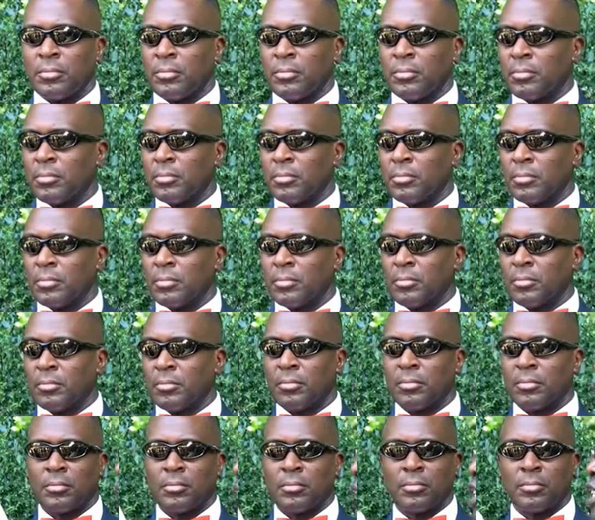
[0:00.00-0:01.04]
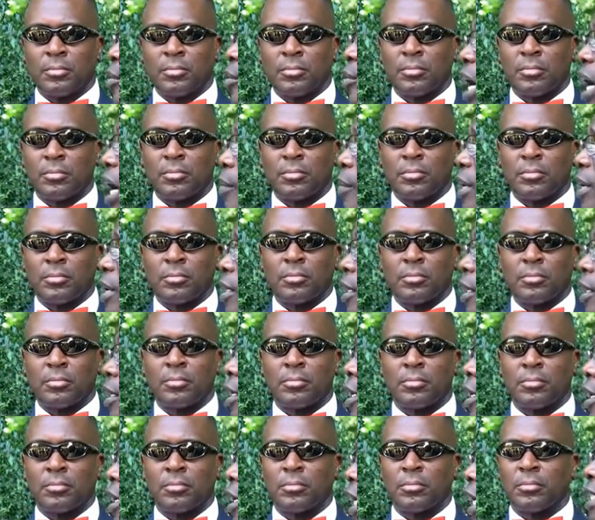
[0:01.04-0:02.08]

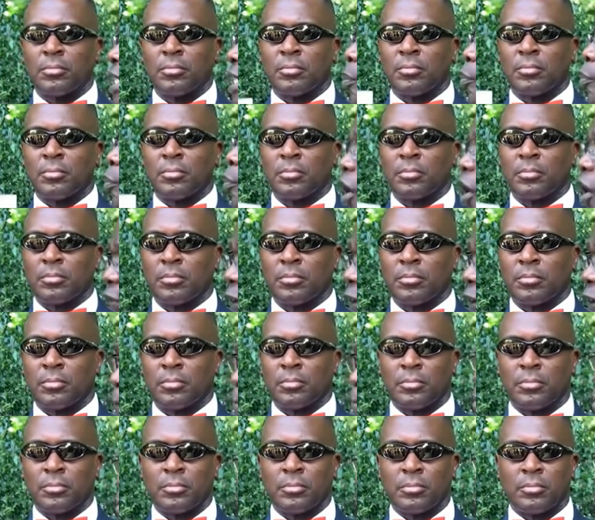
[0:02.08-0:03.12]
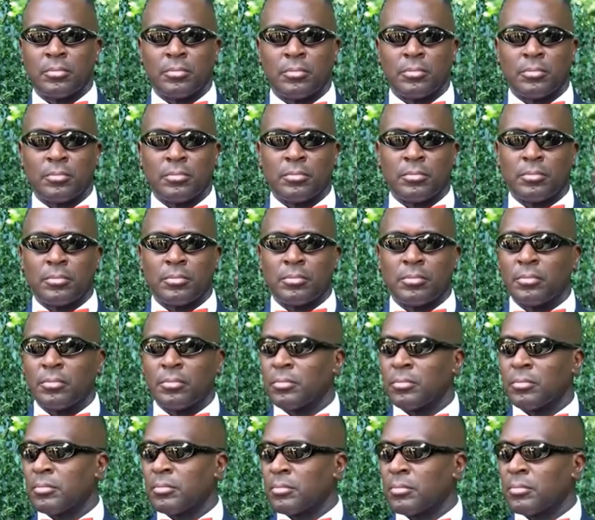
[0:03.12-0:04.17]

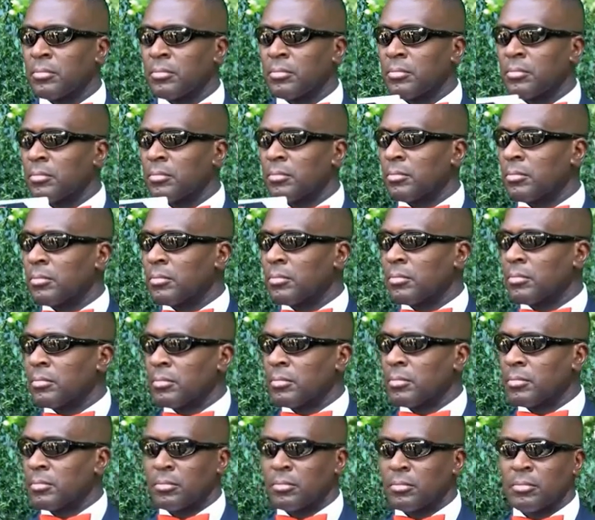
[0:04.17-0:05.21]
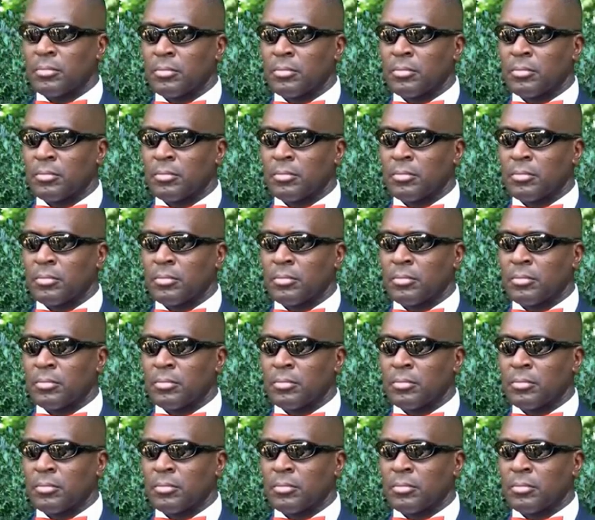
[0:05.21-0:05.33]
This person isn't speaking.